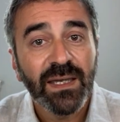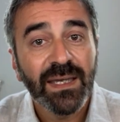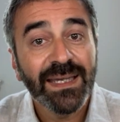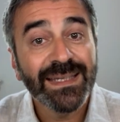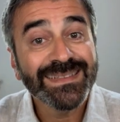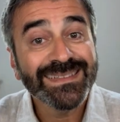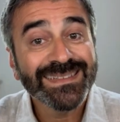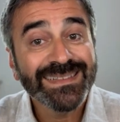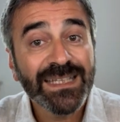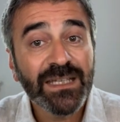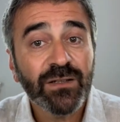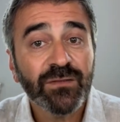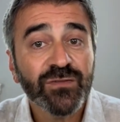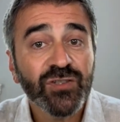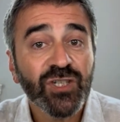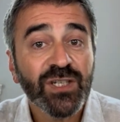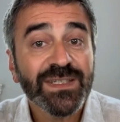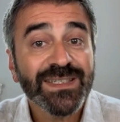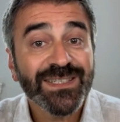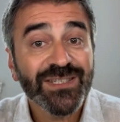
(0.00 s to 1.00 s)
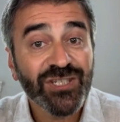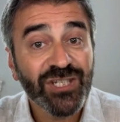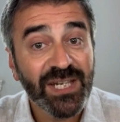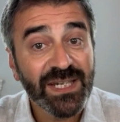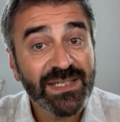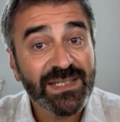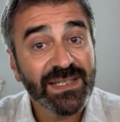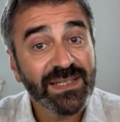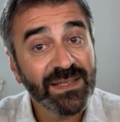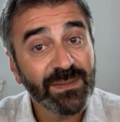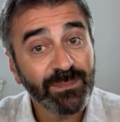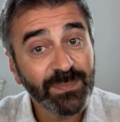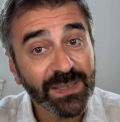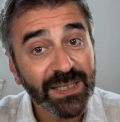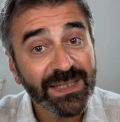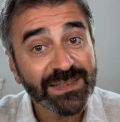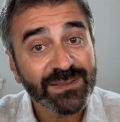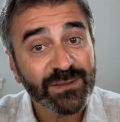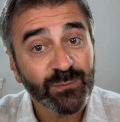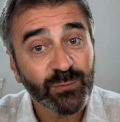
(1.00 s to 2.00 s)
instead of just chasing the
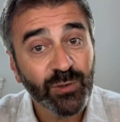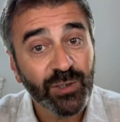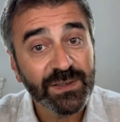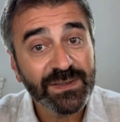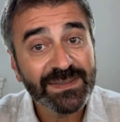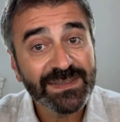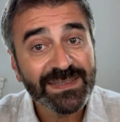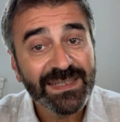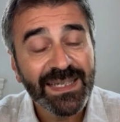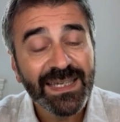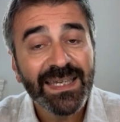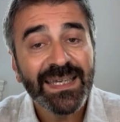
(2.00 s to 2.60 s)
pleasant ones